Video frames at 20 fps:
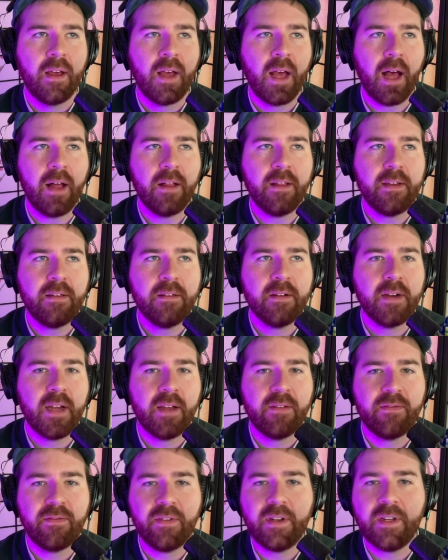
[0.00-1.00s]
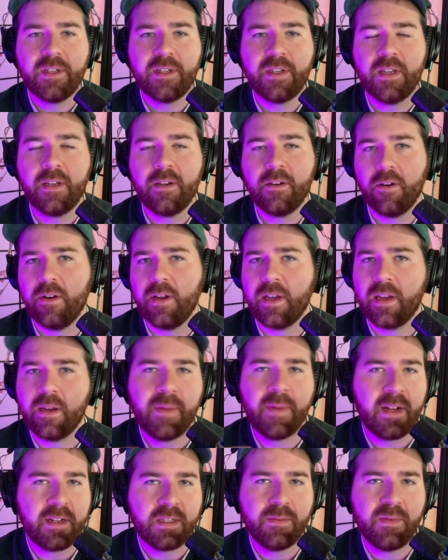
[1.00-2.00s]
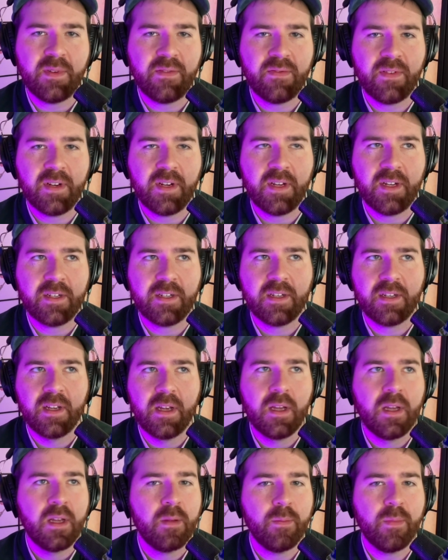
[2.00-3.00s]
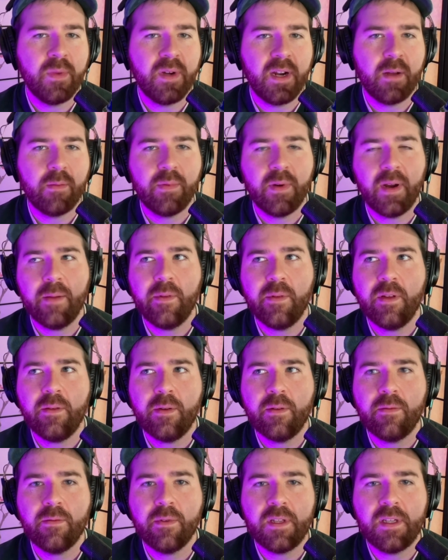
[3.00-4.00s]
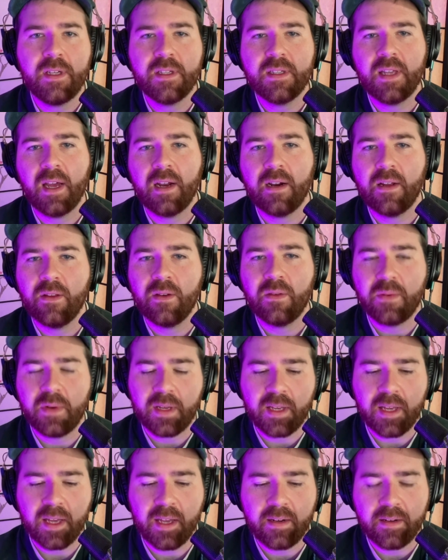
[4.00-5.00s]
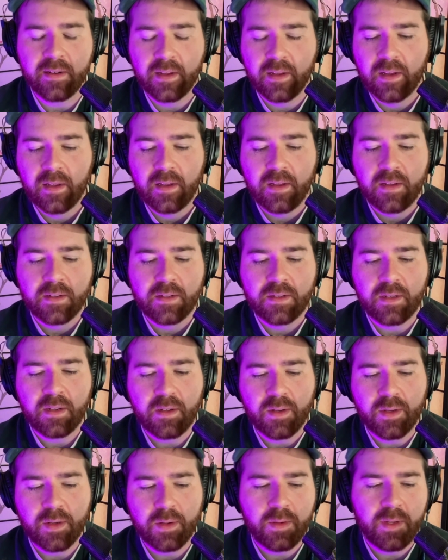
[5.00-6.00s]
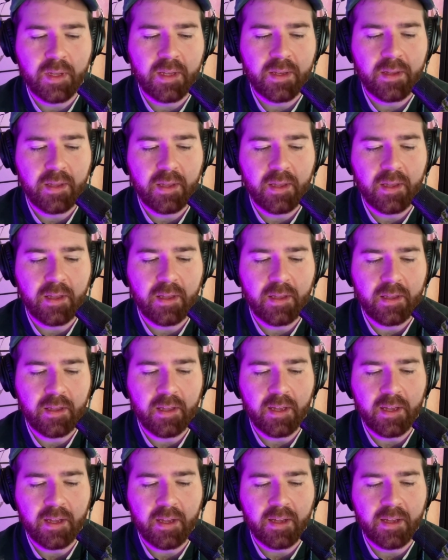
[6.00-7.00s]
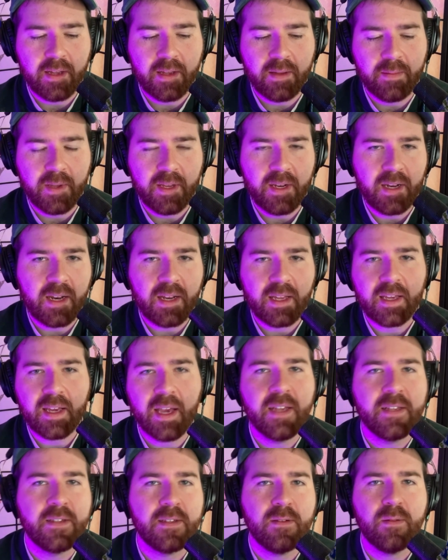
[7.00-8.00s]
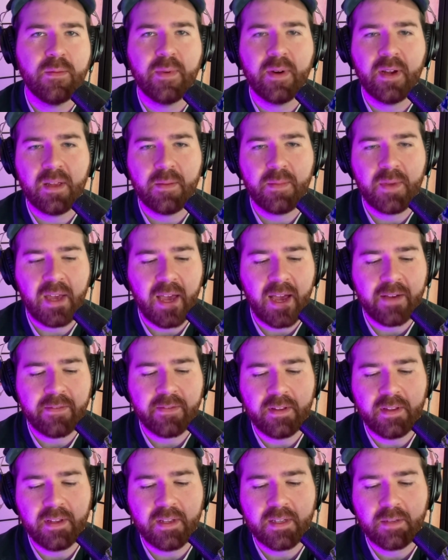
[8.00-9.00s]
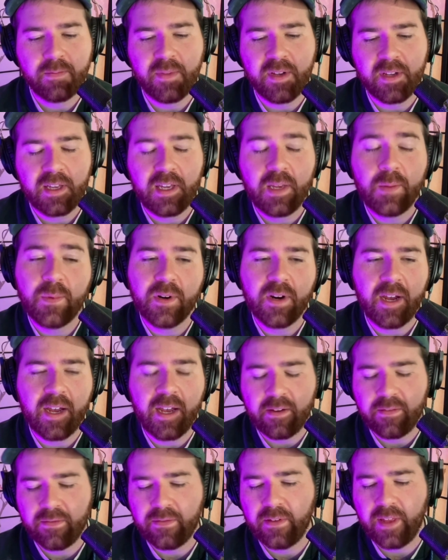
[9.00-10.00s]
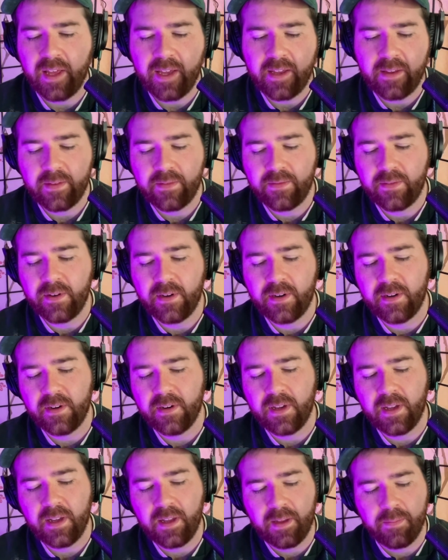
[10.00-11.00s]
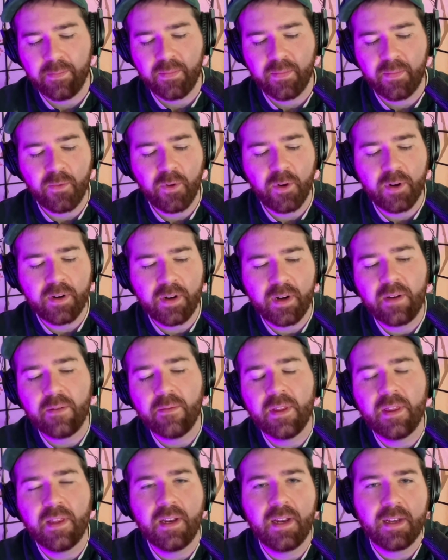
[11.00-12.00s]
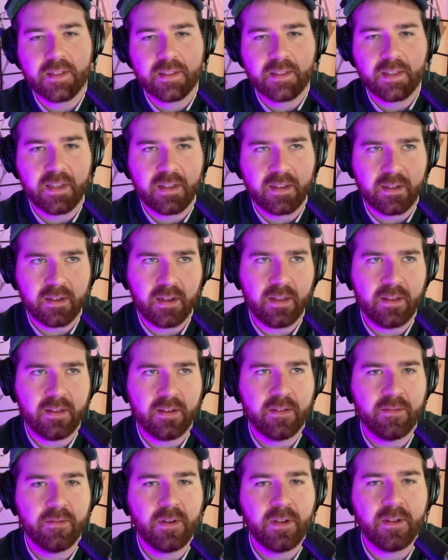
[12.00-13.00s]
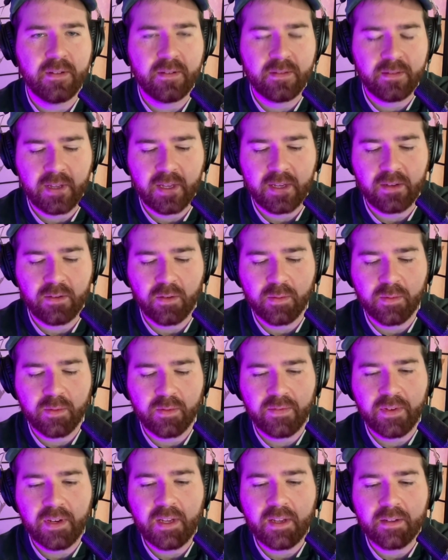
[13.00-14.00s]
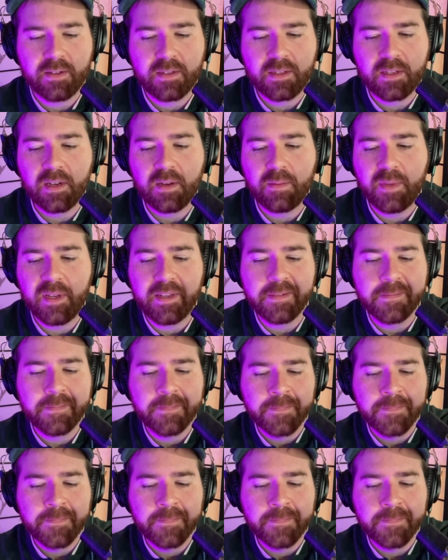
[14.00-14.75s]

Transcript: I'll either have finished it or like about to be finished, but I probably would release that on the weekend. So it, in any case, it would probably be after this, but keep your eye out for that if you're wondering when the next like other real like normal video is gonna be.